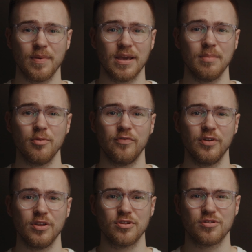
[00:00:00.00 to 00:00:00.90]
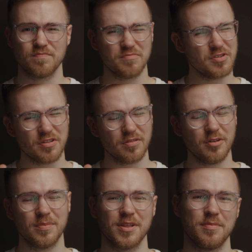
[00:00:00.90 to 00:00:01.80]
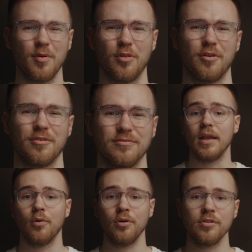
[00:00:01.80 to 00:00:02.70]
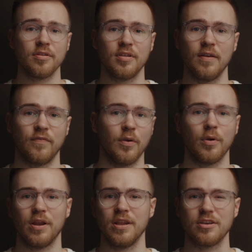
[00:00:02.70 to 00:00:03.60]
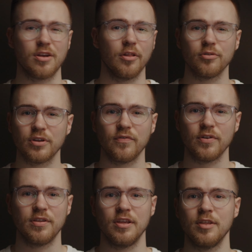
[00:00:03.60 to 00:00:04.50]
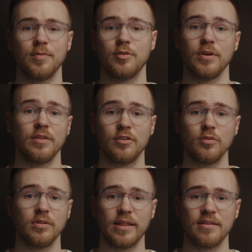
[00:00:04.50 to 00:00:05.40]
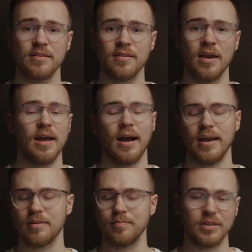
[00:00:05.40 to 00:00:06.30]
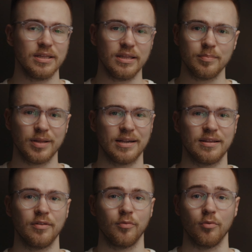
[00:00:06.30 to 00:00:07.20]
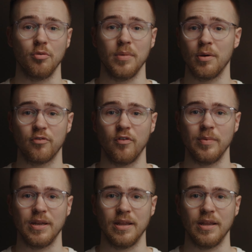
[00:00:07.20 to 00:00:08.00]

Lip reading: my gimbal footage just a little bit smoother. In order to see if there were any color differences between the two lenses, I completely blacked out the room I was filming